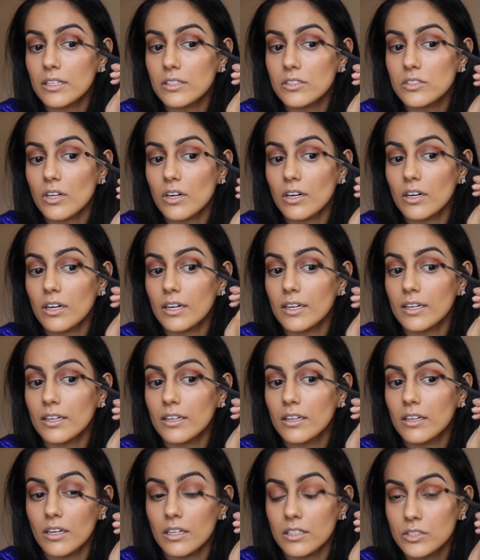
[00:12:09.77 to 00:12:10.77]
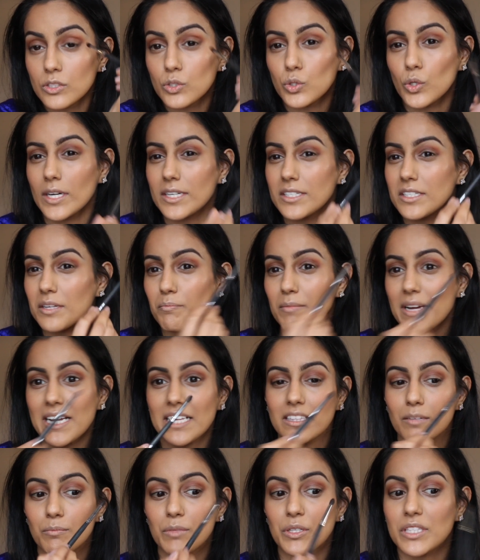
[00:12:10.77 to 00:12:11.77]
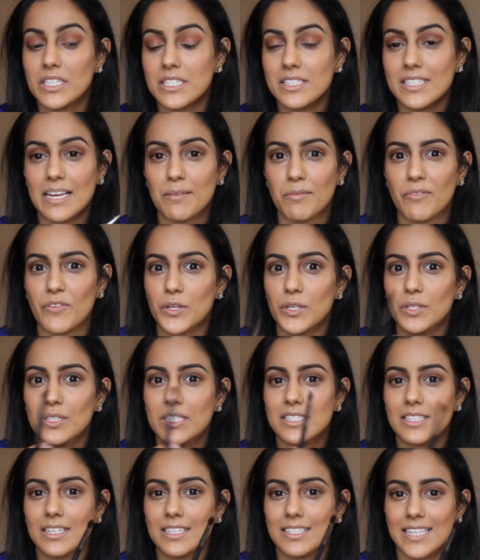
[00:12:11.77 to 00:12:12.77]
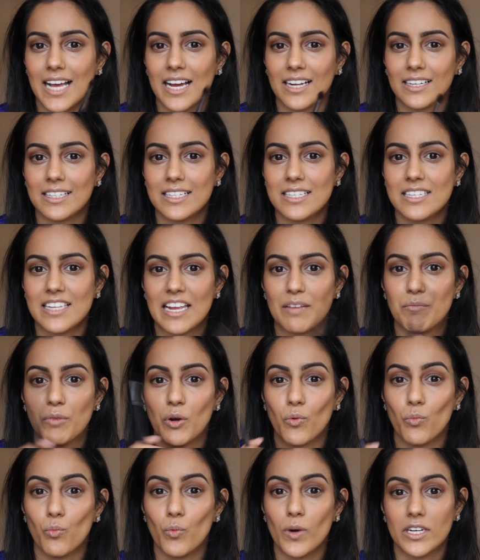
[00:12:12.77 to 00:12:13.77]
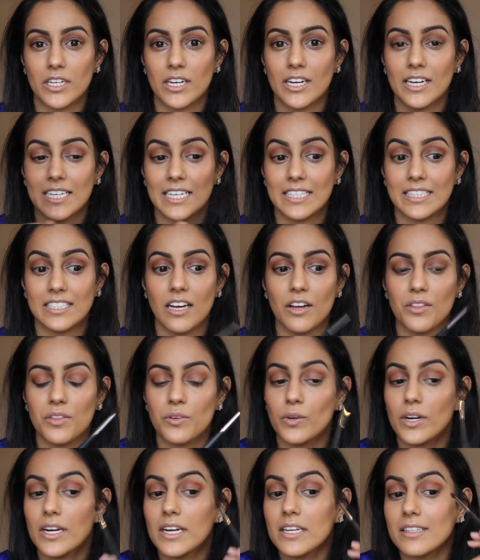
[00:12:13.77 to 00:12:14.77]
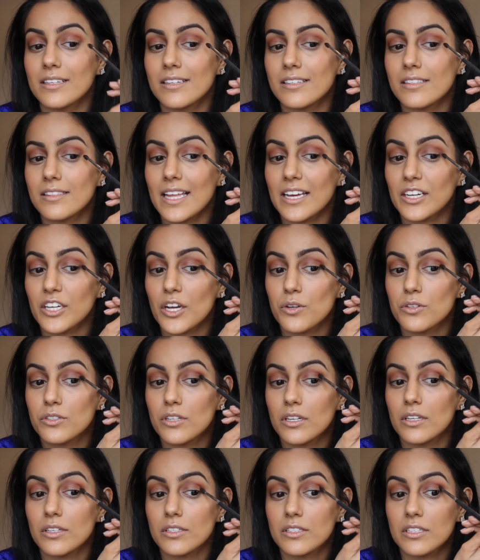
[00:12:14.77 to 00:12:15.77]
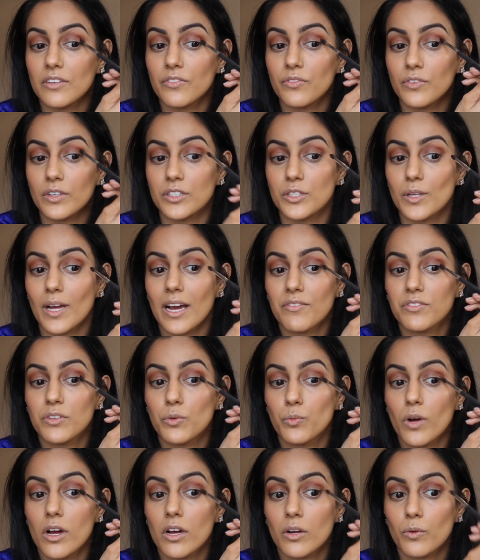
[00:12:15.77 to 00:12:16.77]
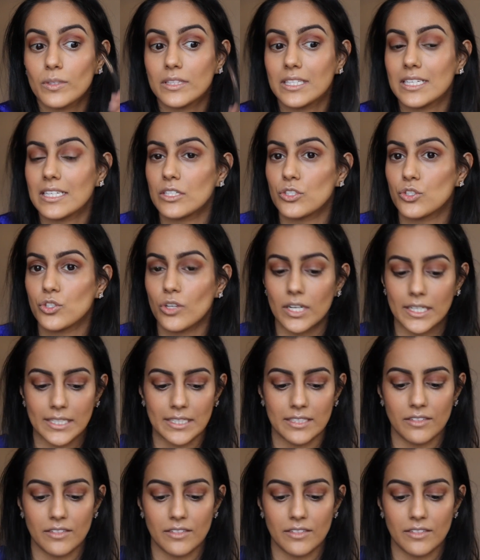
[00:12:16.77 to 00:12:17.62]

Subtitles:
each eye and try to make them look the same. If you do this exactly the same on one eye and the other eye, then they're going to look different. You have to work with each eye